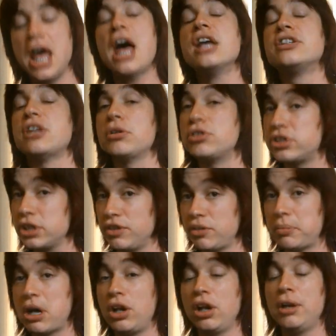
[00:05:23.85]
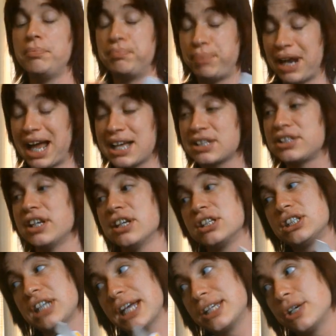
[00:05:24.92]
So Silverbolt and Blaster
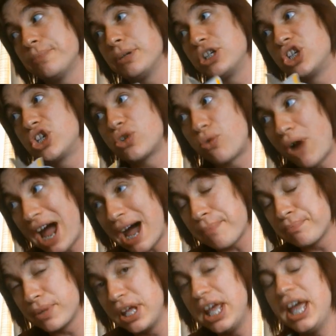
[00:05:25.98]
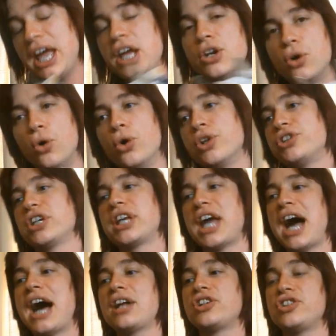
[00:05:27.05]
set up a trap in order to
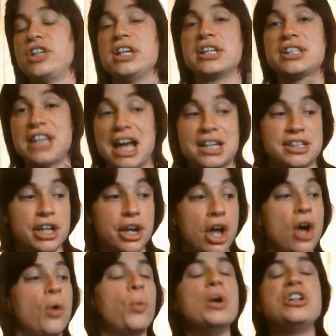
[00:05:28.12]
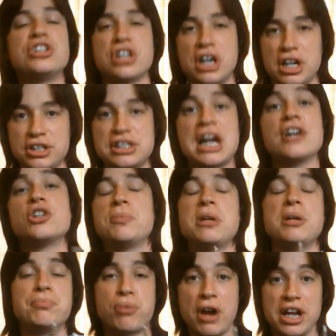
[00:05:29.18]
catch the assassin, which turns out to be
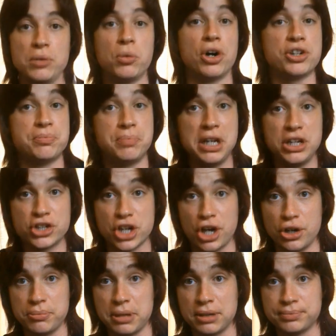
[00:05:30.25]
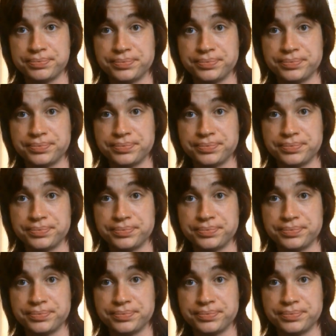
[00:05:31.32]
a brainwashed beachcomber.